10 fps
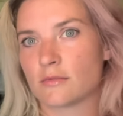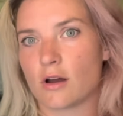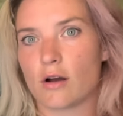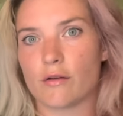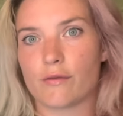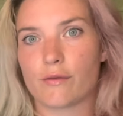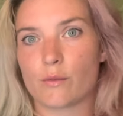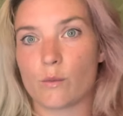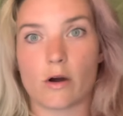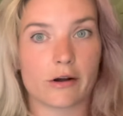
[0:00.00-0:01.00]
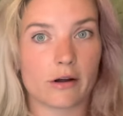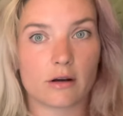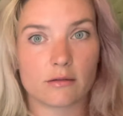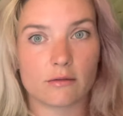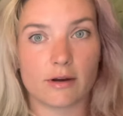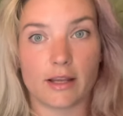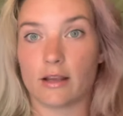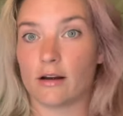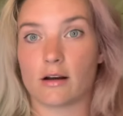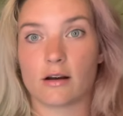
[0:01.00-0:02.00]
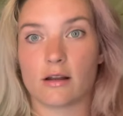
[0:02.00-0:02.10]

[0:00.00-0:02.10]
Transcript: of water right here.